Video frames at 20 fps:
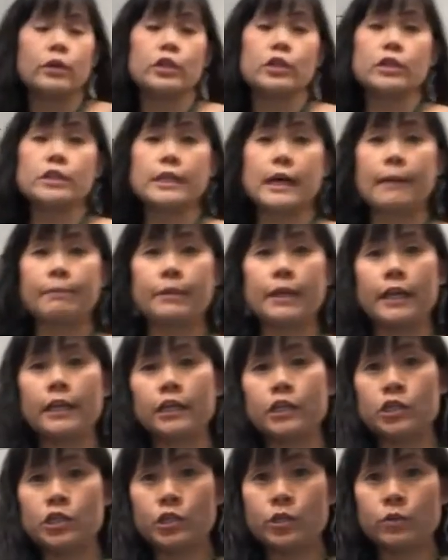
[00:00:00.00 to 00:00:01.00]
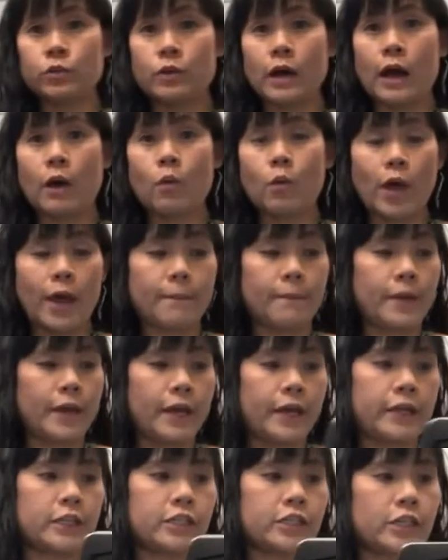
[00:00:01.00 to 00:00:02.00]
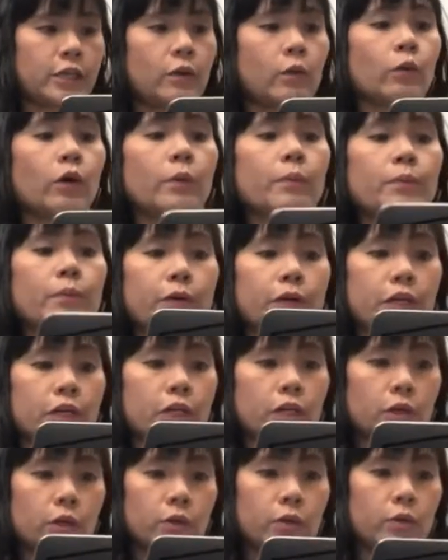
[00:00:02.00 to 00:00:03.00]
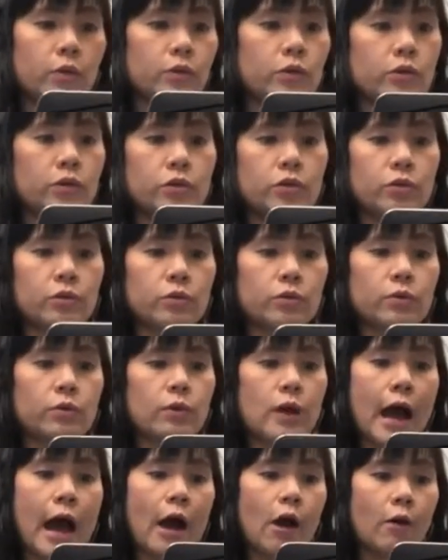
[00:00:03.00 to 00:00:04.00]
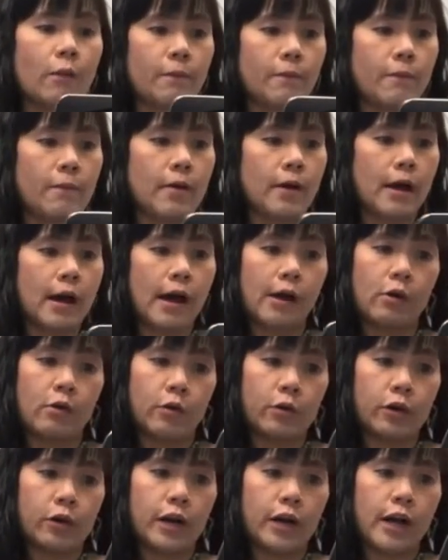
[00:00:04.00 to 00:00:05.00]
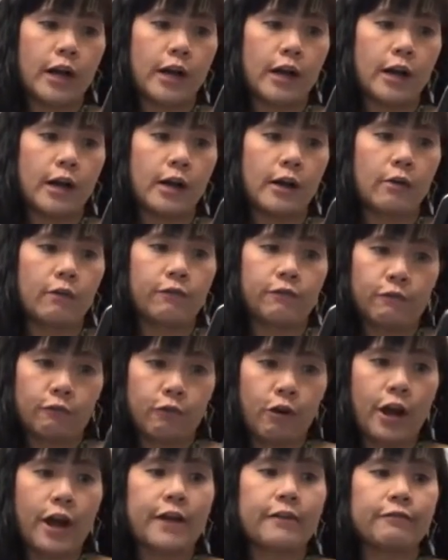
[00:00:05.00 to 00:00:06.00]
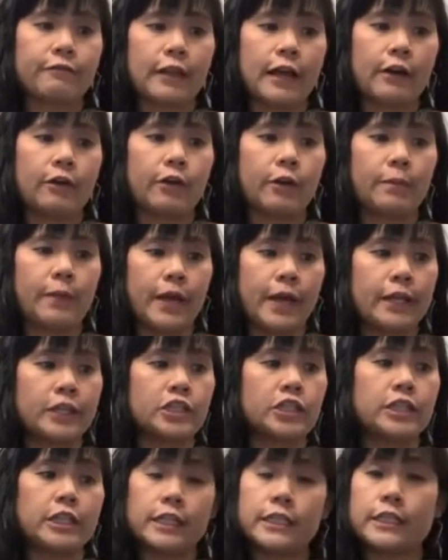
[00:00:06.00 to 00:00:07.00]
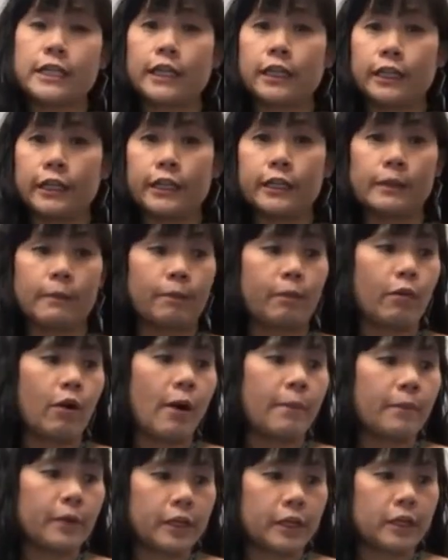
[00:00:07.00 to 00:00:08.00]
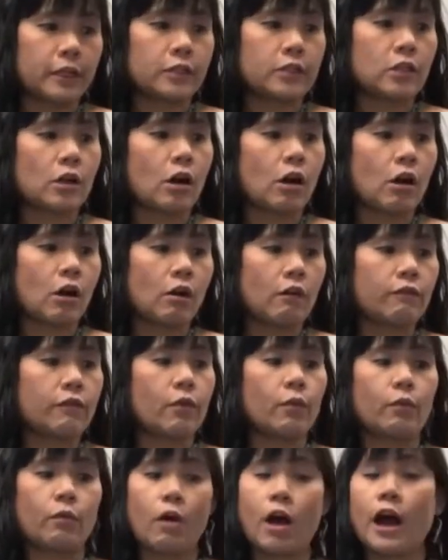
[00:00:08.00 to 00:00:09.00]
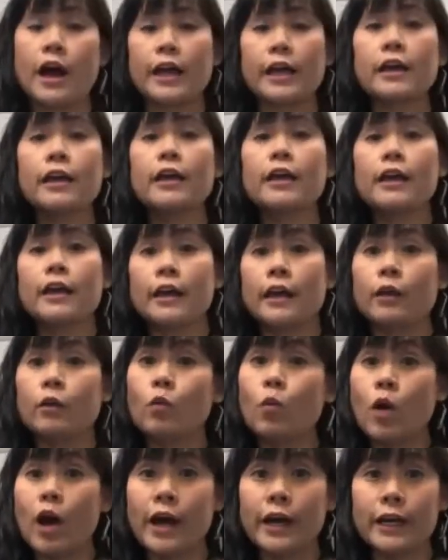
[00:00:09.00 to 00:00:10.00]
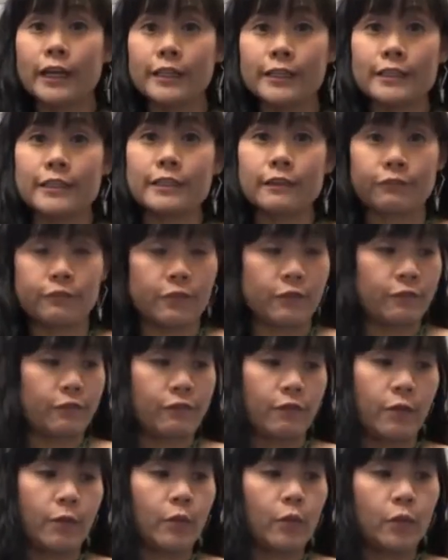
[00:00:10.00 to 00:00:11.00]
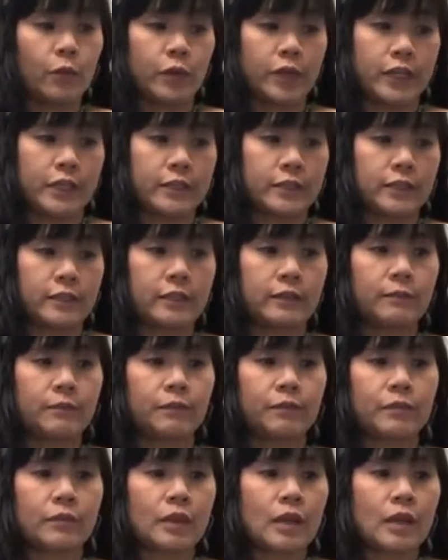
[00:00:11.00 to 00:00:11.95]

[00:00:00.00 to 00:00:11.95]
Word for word: when you type that into our web page, it will bring you to our, our uh, rye flour page detailing the properties of rye and why it's different from wheat.